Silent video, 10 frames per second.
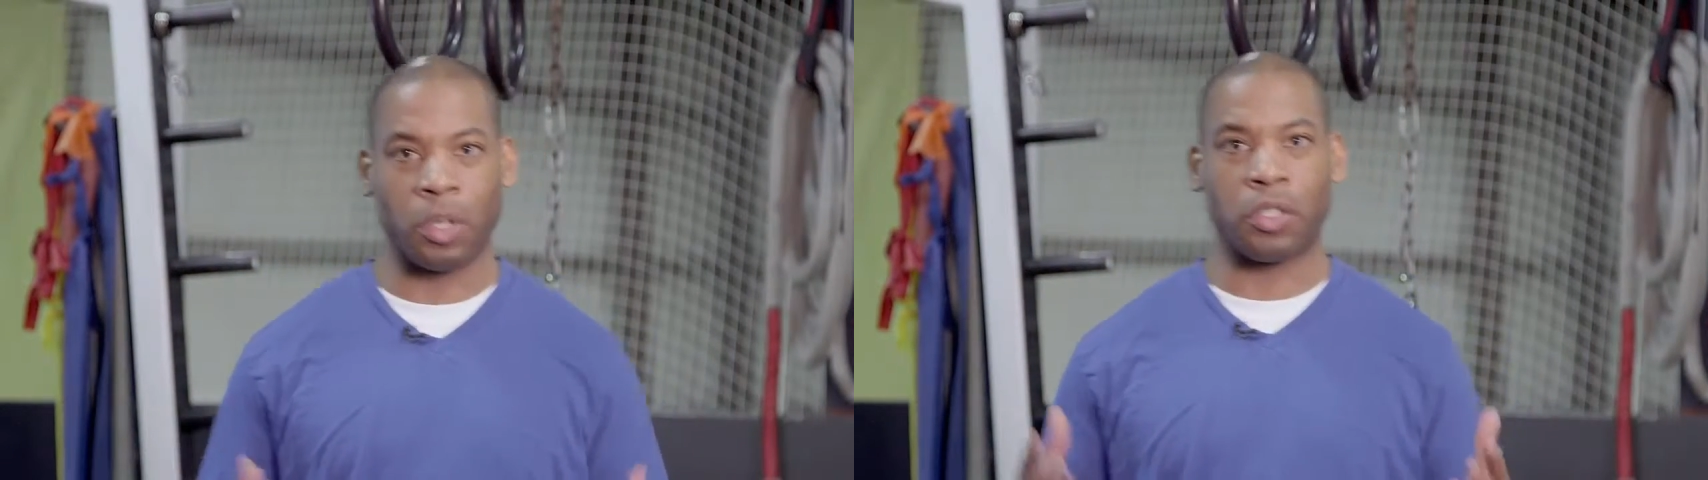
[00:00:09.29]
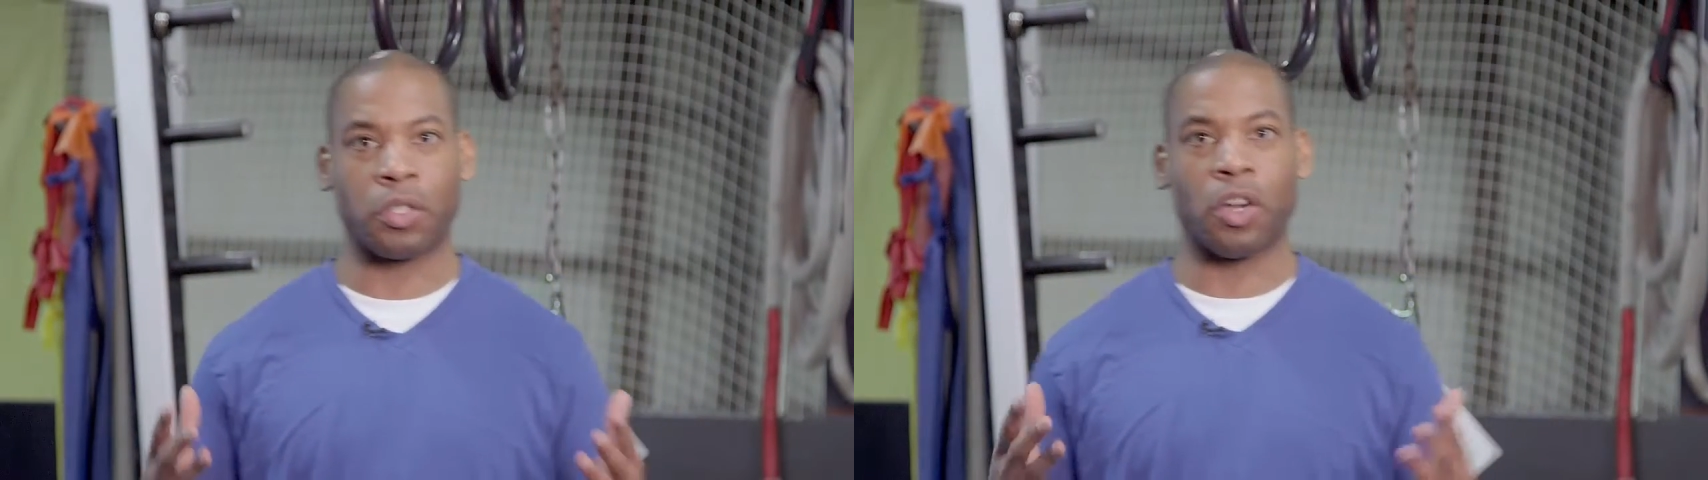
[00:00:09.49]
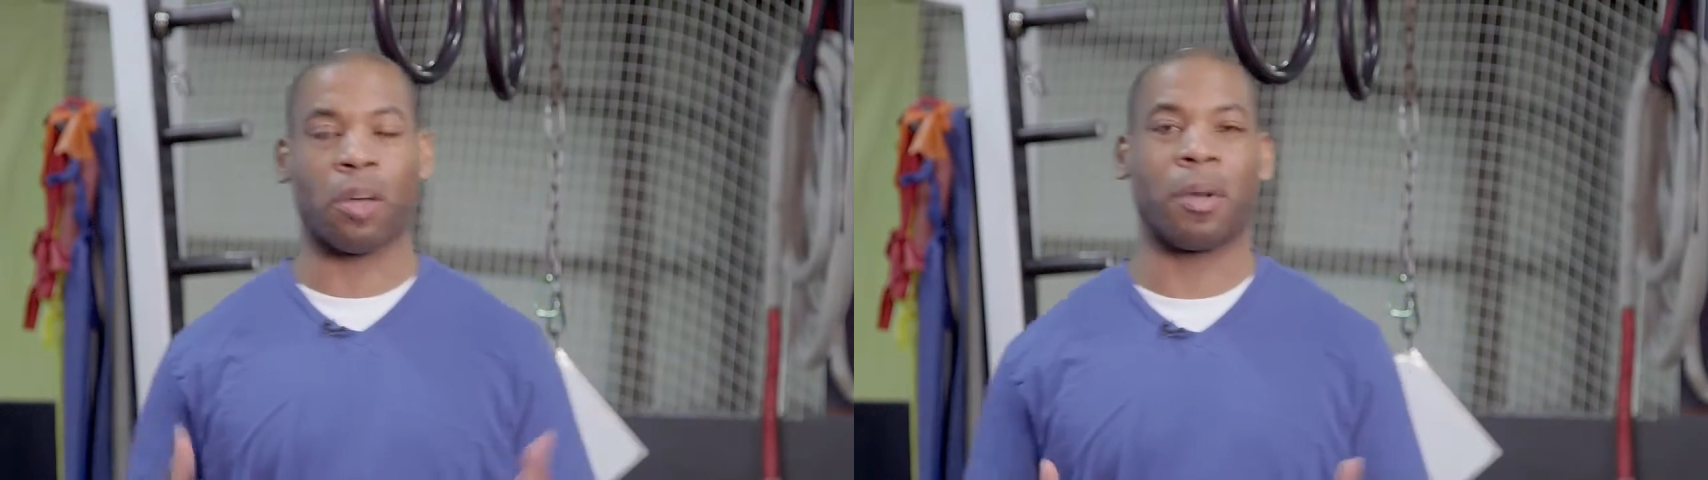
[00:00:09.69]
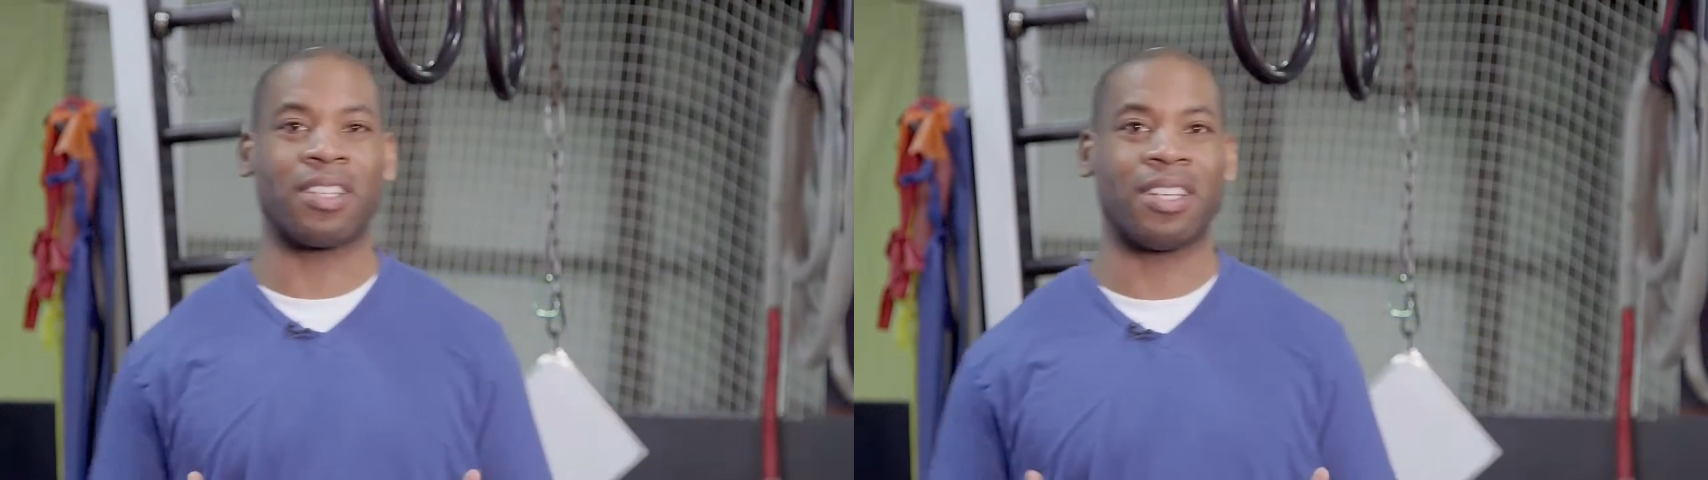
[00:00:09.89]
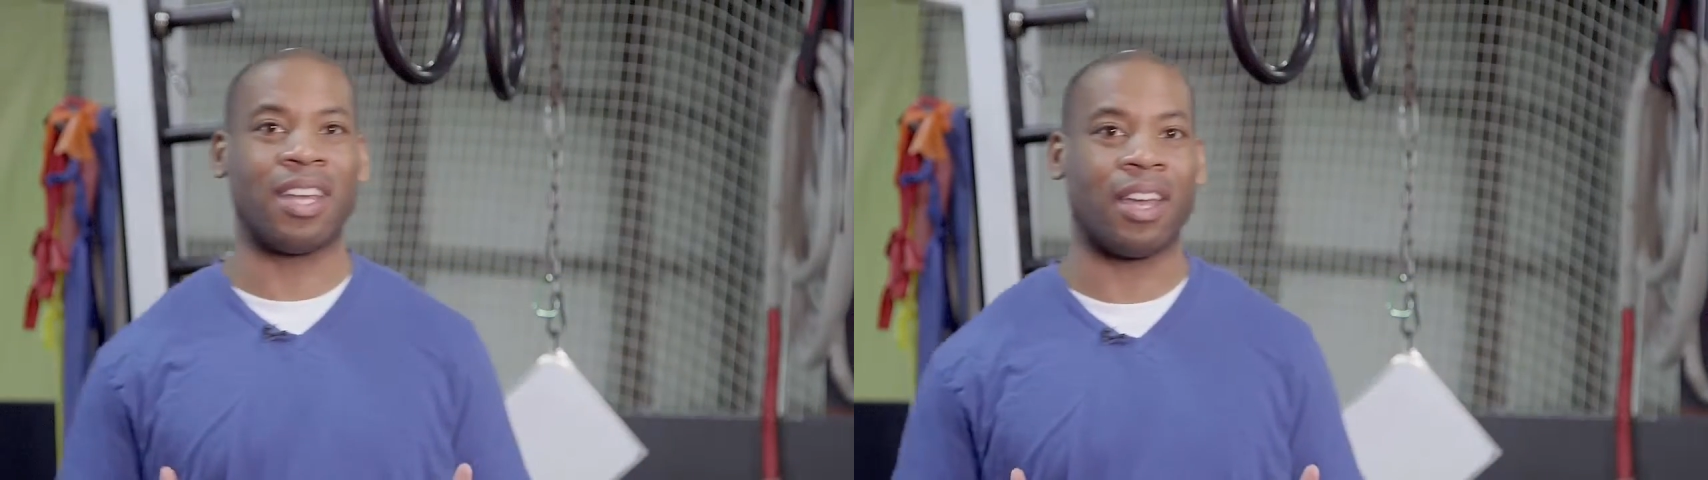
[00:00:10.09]
want to talk
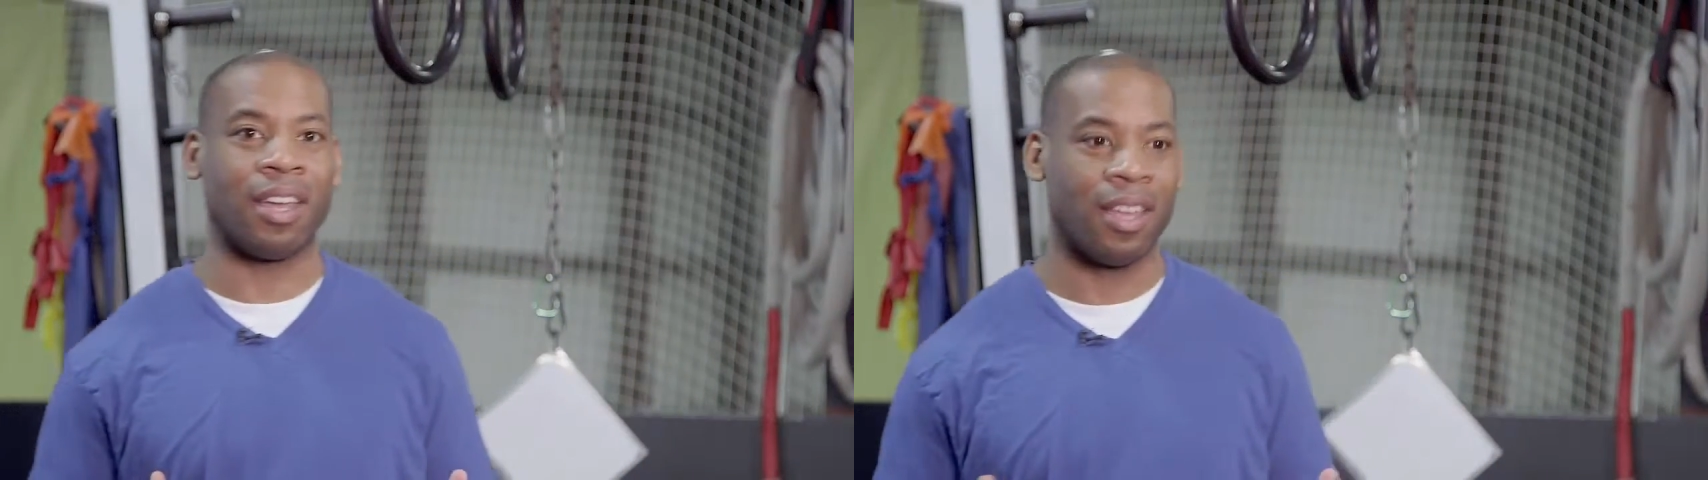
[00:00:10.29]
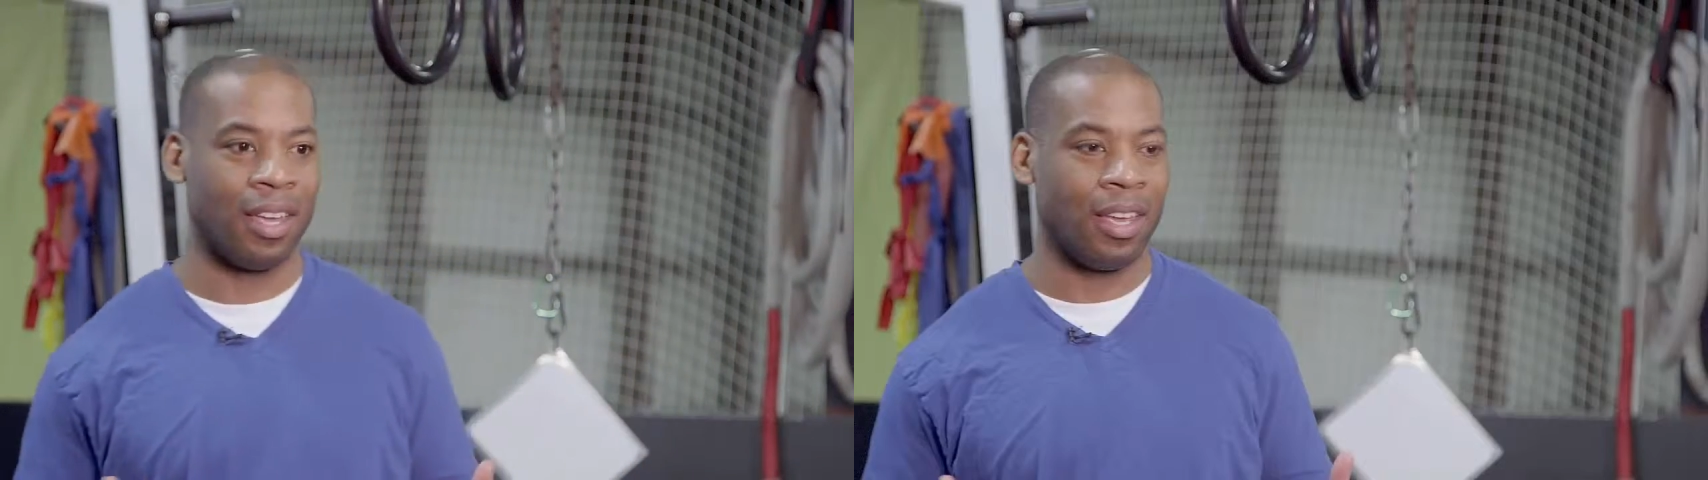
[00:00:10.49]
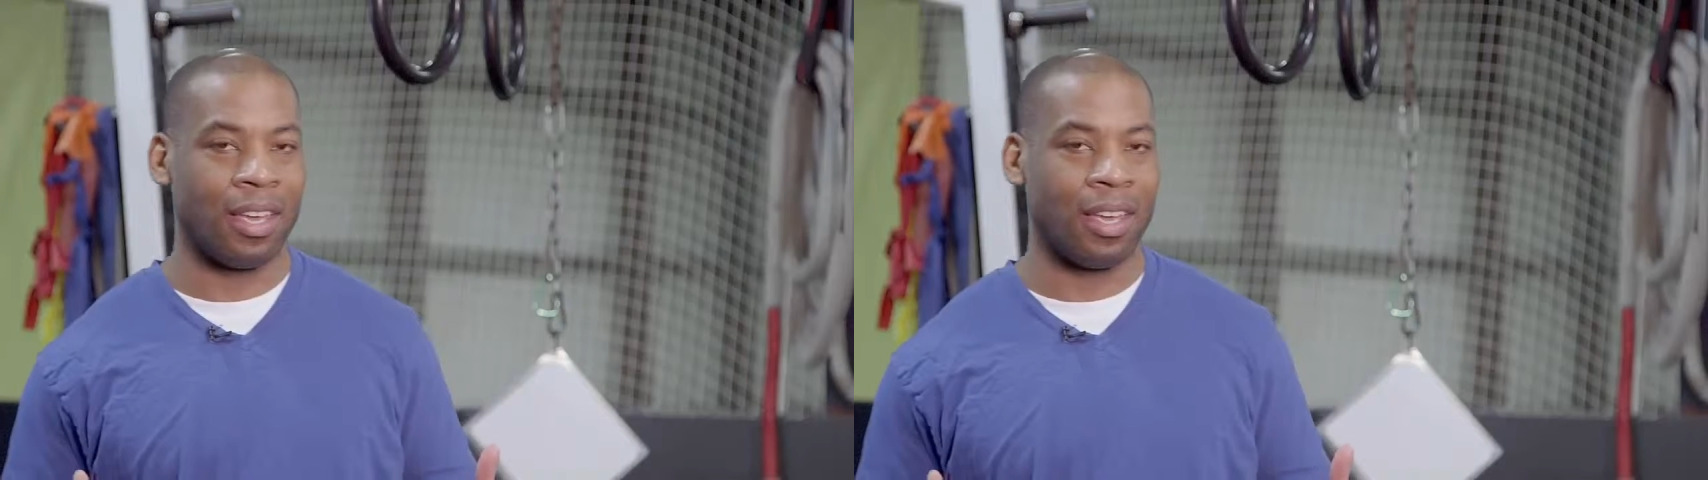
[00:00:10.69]
about today